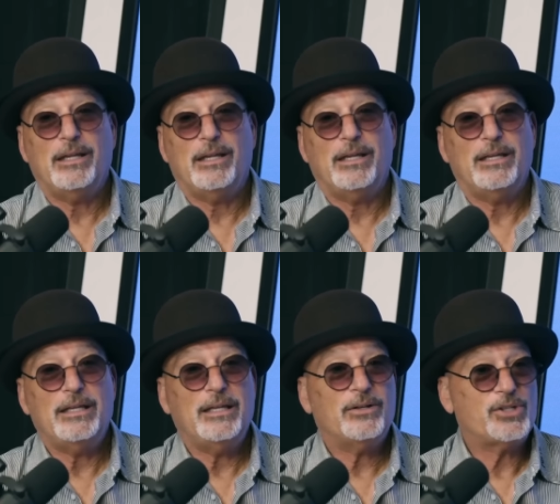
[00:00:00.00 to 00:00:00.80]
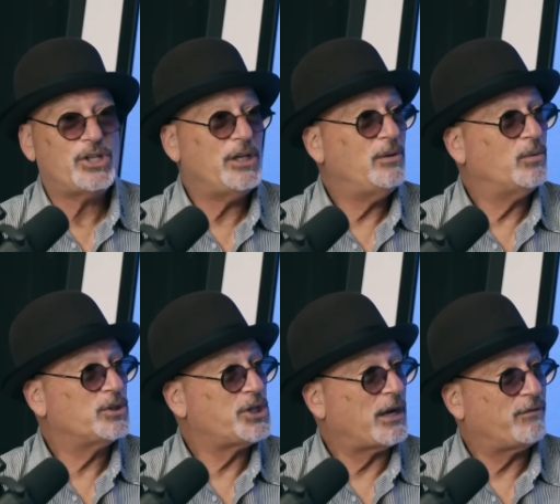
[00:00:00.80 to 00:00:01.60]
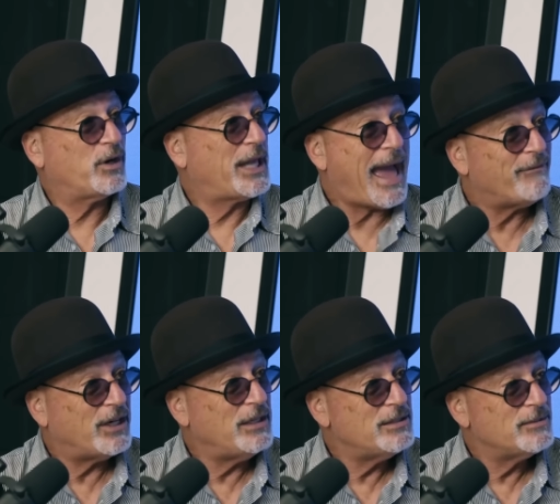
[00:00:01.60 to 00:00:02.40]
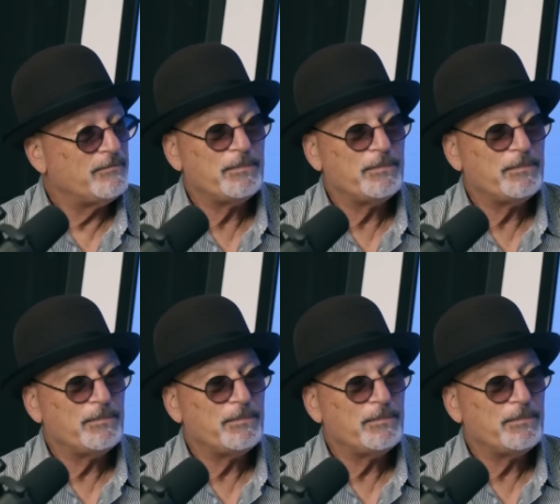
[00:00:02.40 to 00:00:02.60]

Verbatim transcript: he or she will check for cavities.